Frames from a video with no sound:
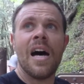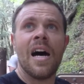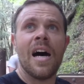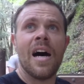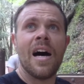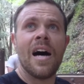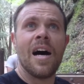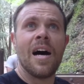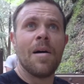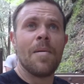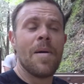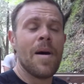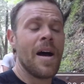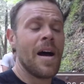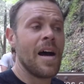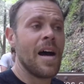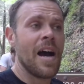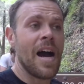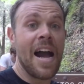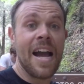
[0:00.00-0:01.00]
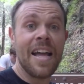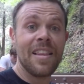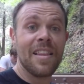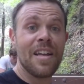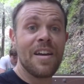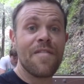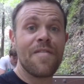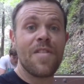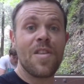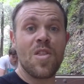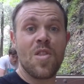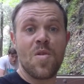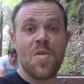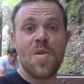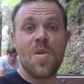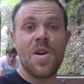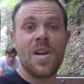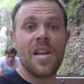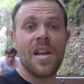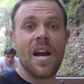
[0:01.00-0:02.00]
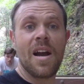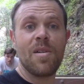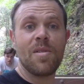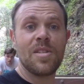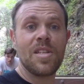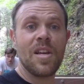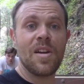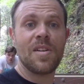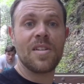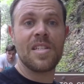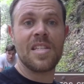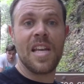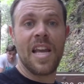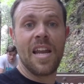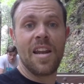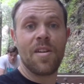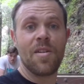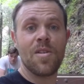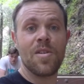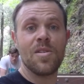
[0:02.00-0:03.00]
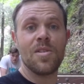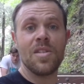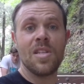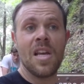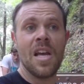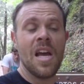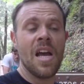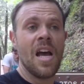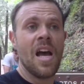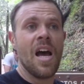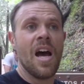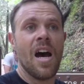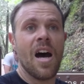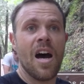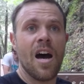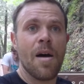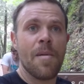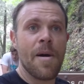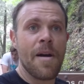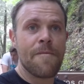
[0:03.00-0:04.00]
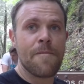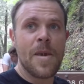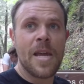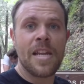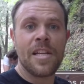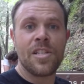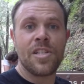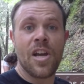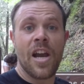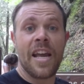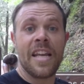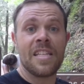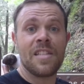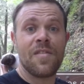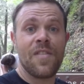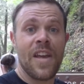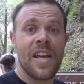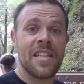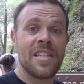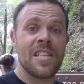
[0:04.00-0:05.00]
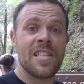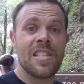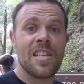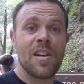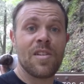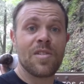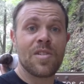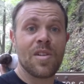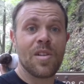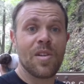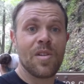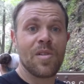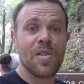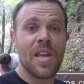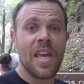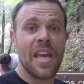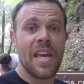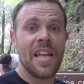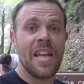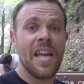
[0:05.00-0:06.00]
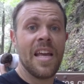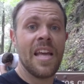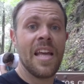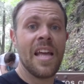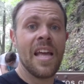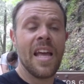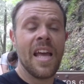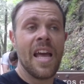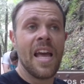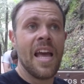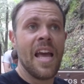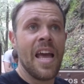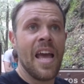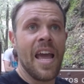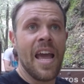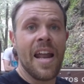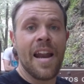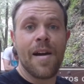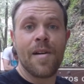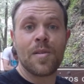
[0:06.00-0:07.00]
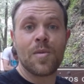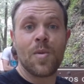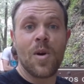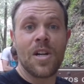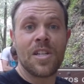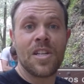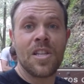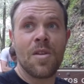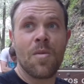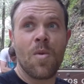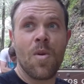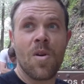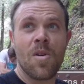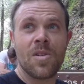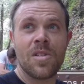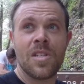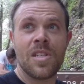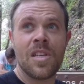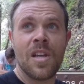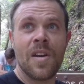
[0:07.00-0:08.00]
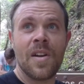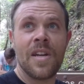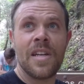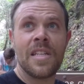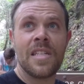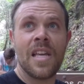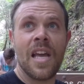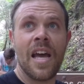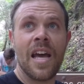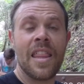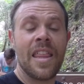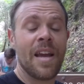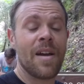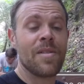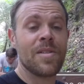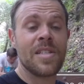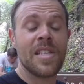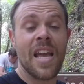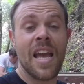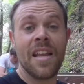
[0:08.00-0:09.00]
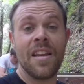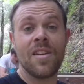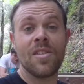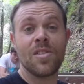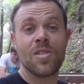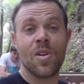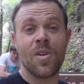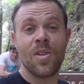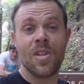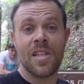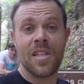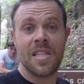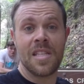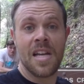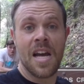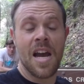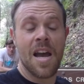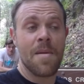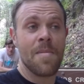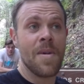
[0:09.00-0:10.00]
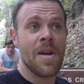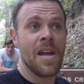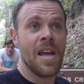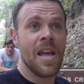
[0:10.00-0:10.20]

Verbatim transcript: Uh, I lived through it. I was here in Santa Cruz. Um, I've been a Giants fan since I was a little kid. And I was watching the World Series. I think I was 10 years old at the time.